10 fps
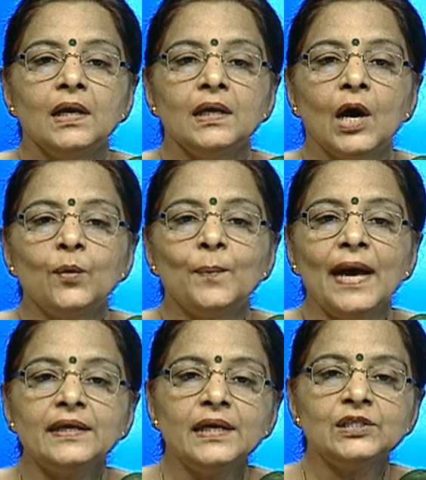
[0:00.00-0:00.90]
Now,
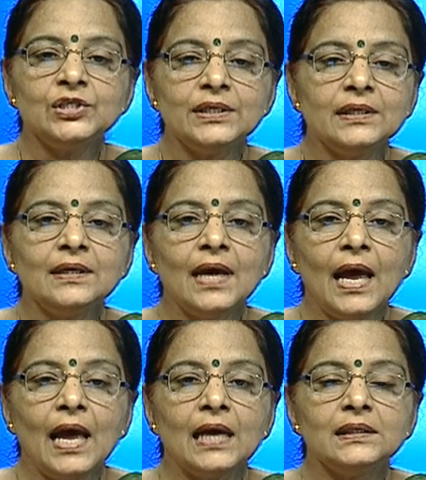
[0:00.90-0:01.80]
migration
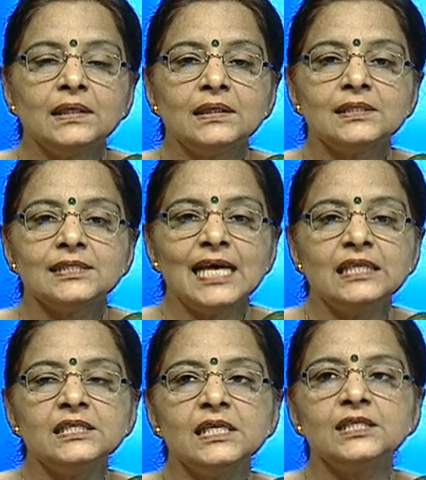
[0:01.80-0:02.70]
and
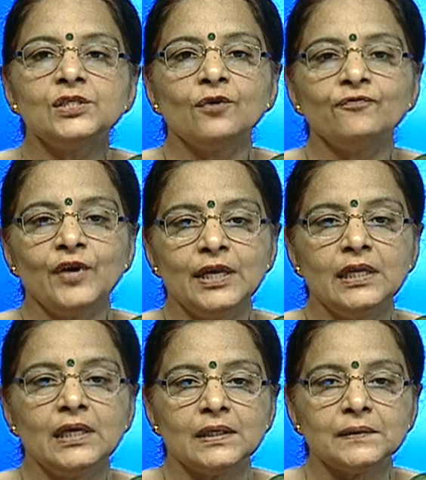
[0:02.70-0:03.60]
census of
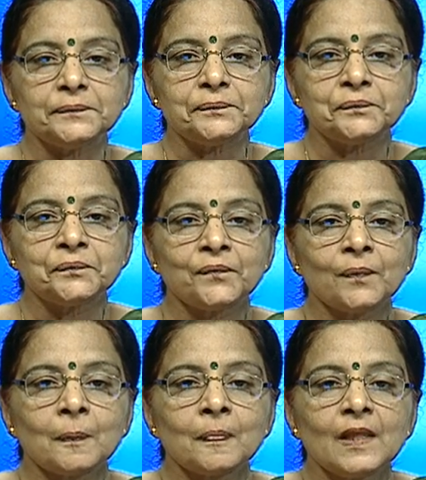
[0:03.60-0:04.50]
India.
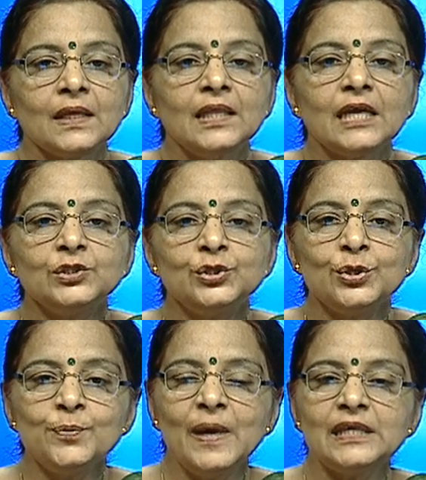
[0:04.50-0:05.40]
There are
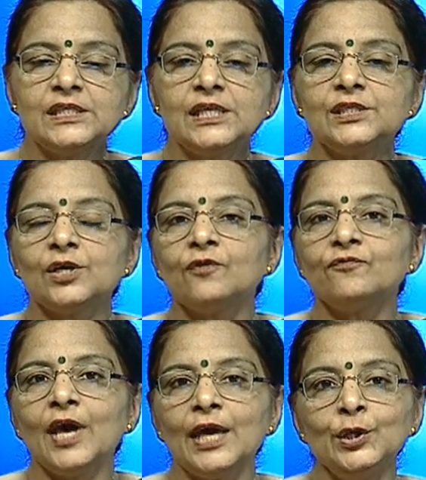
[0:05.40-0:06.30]
two bases of
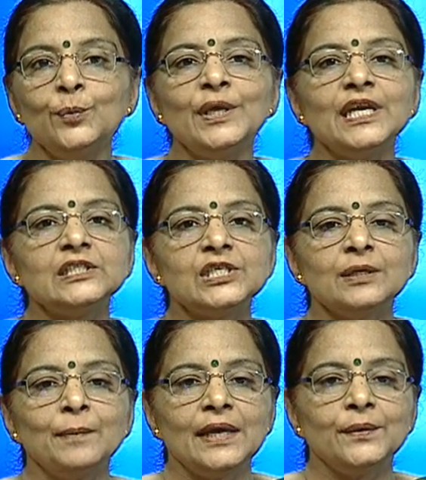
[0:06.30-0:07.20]

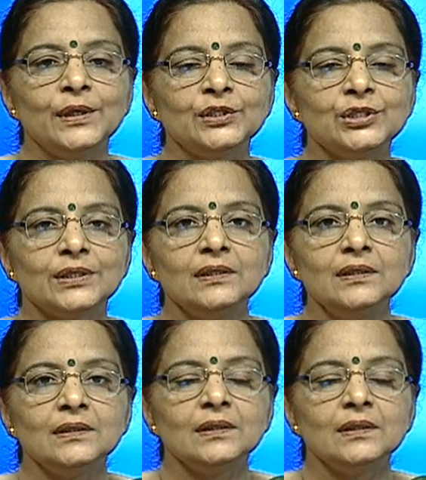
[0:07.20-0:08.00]
enumerating migration.